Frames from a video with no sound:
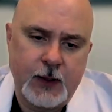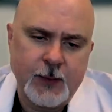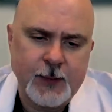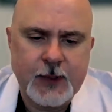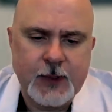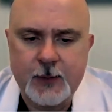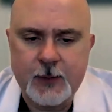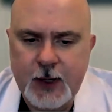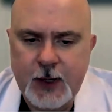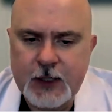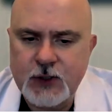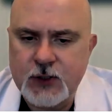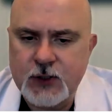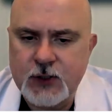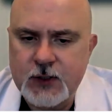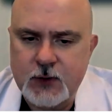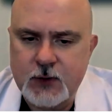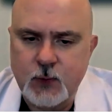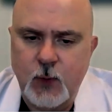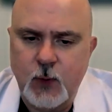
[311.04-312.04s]
I mean, the
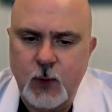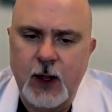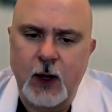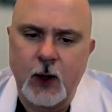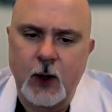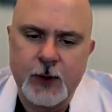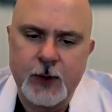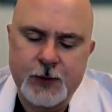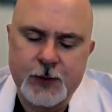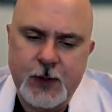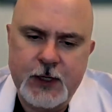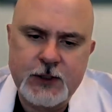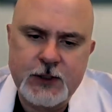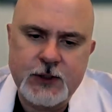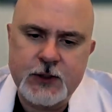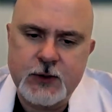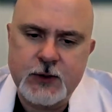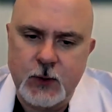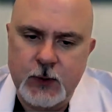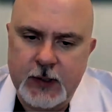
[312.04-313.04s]
patient as well, but the
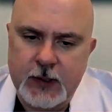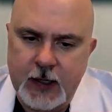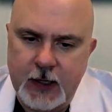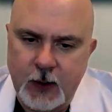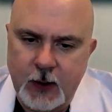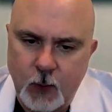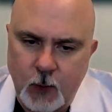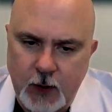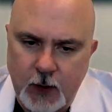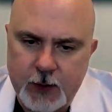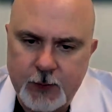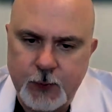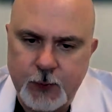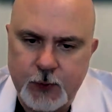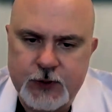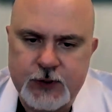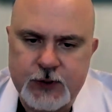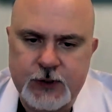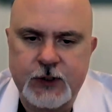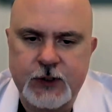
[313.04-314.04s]
patient's only getting one
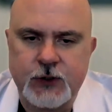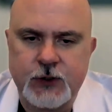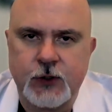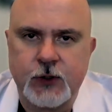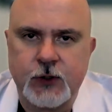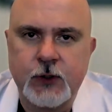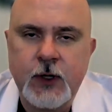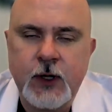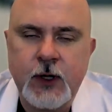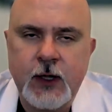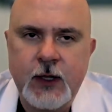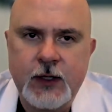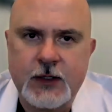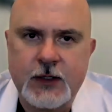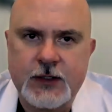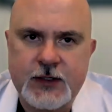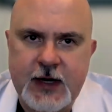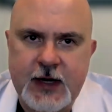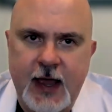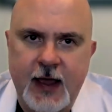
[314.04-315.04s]
procedure.
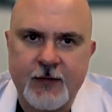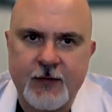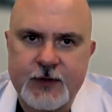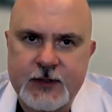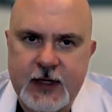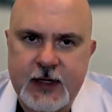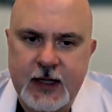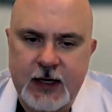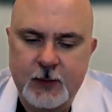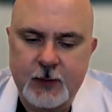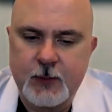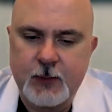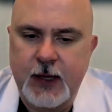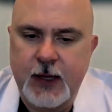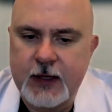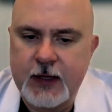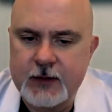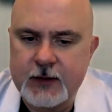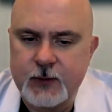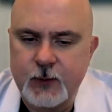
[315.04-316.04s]
The staff is getting
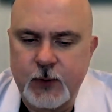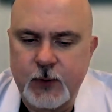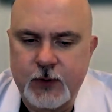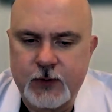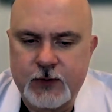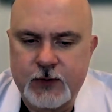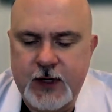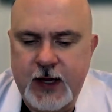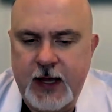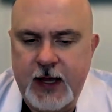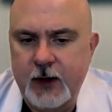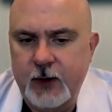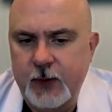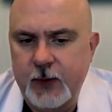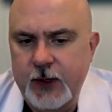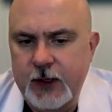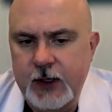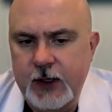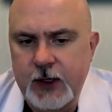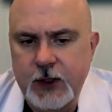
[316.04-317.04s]
bathed with scatter
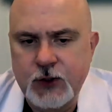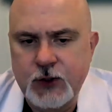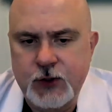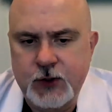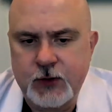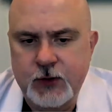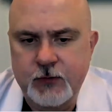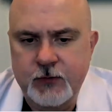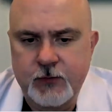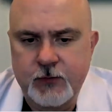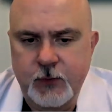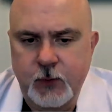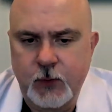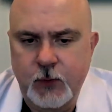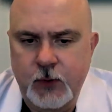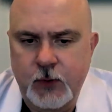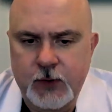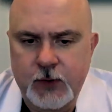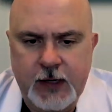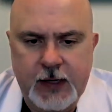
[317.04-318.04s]
radiation
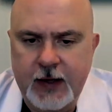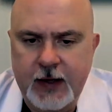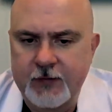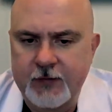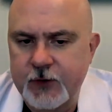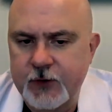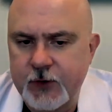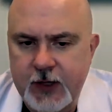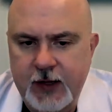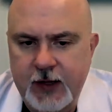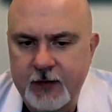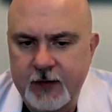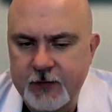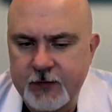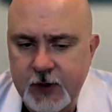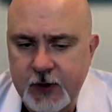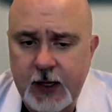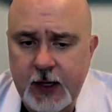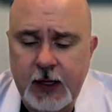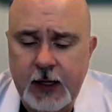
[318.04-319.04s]
for day after day
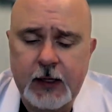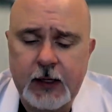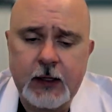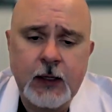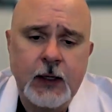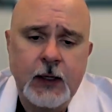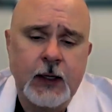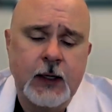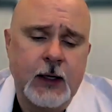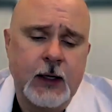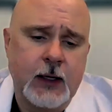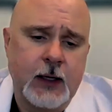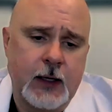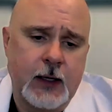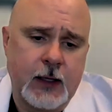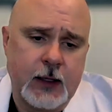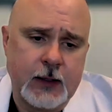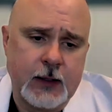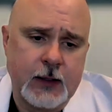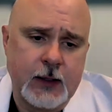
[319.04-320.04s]
after day.
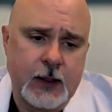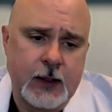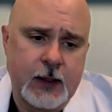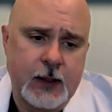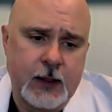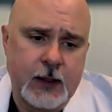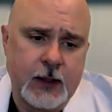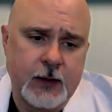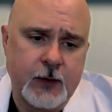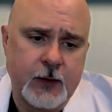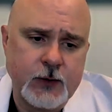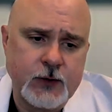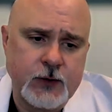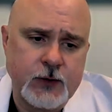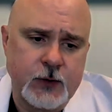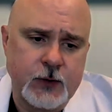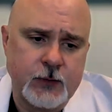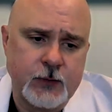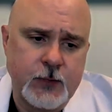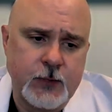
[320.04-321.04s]
And
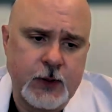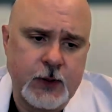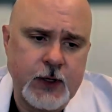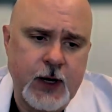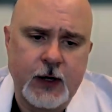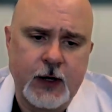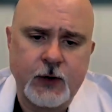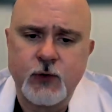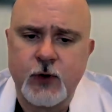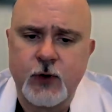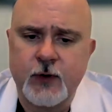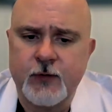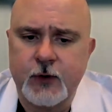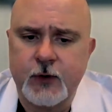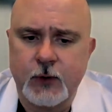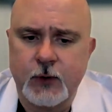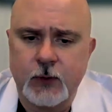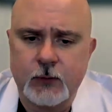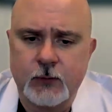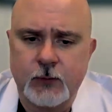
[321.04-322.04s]
those are not
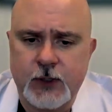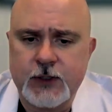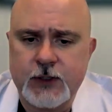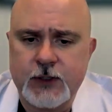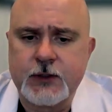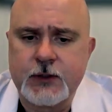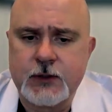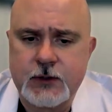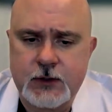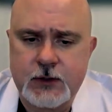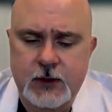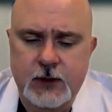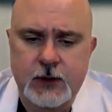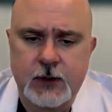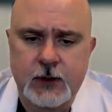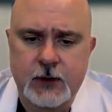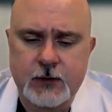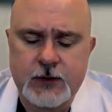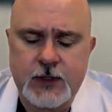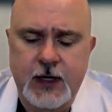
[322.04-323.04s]
trivial risks to
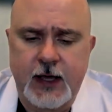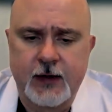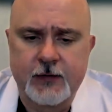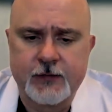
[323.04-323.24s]
the